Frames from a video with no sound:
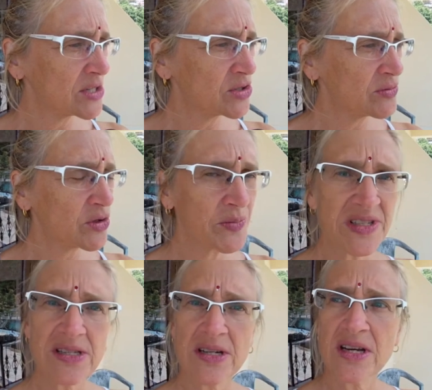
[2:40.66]
hundred
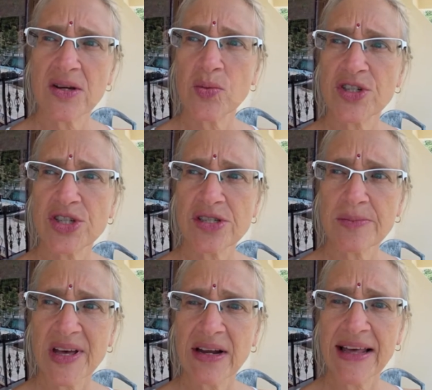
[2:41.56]
rupees a night, which is
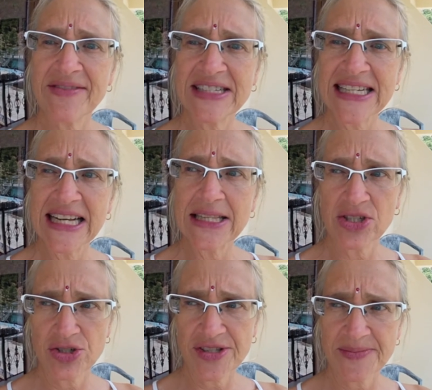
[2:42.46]
about eleven
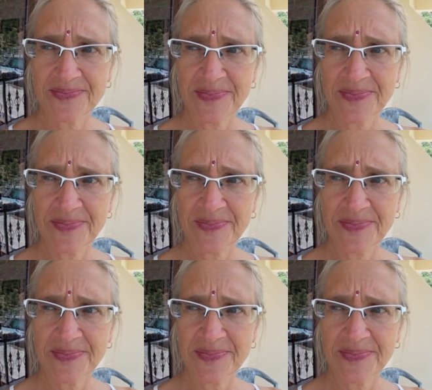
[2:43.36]
dollars.